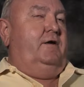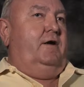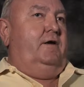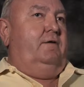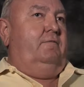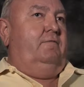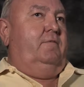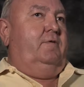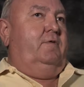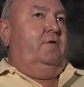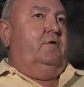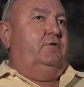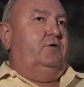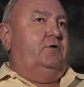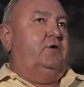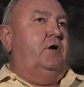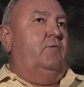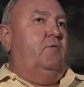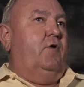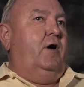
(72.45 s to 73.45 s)
I there's
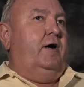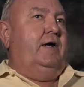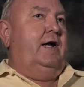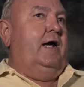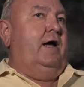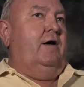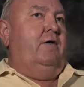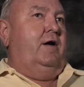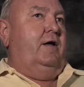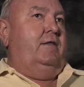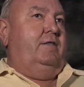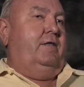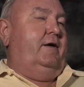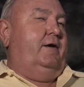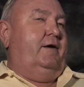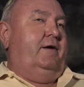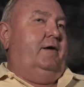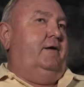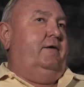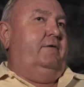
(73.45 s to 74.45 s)
some right now I
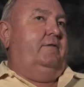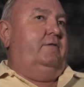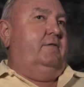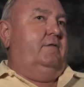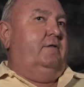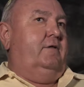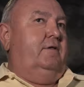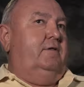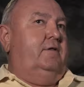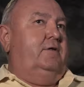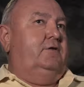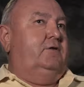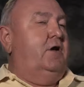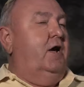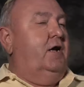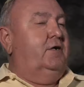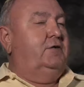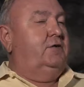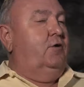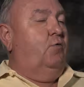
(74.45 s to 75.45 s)
think that's
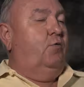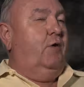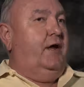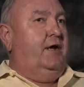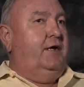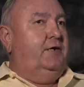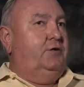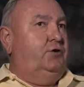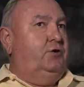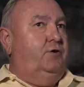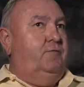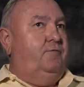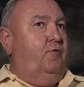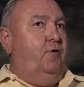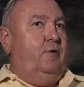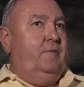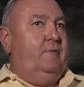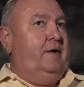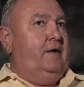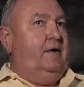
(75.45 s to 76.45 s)
causing the weight issue
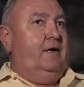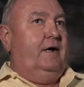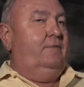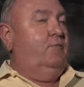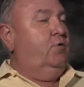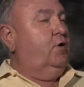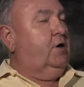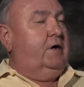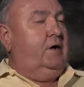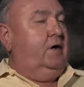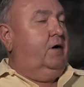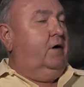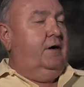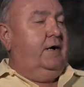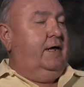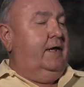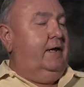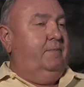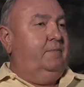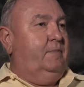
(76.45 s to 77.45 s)
for me, and I'm working hard
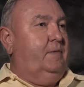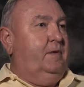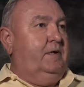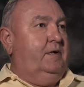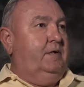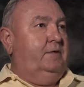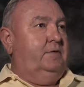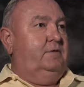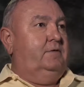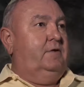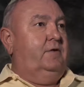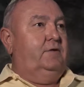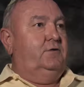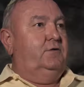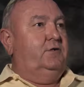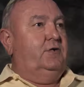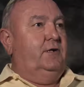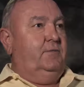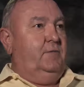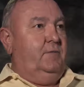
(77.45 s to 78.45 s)
at it, but it doesn't
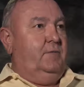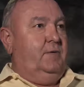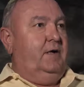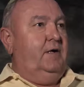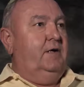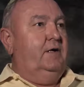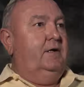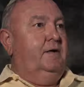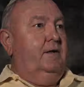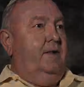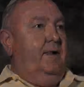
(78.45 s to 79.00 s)
seem to be.